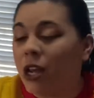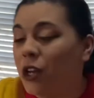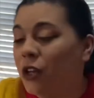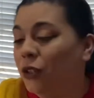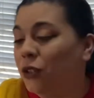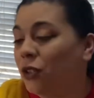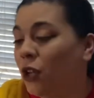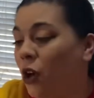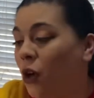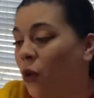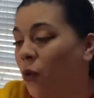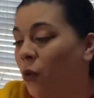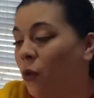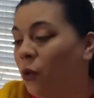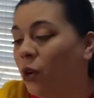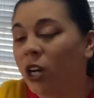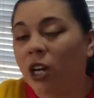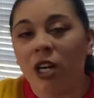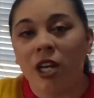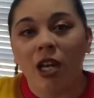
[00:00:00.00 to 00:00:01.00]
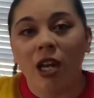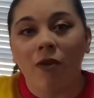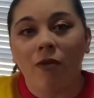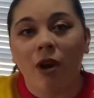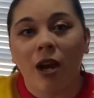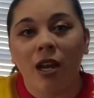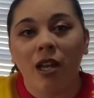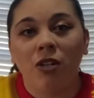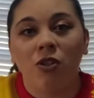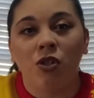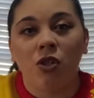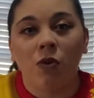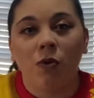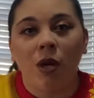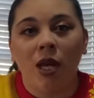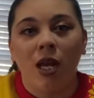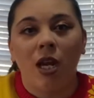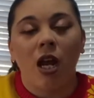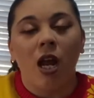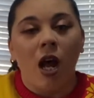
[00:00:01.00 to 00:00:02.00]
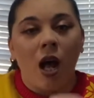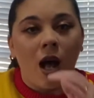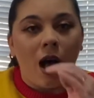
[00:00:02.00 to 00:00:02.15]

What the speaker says: So we're gonna get right into it.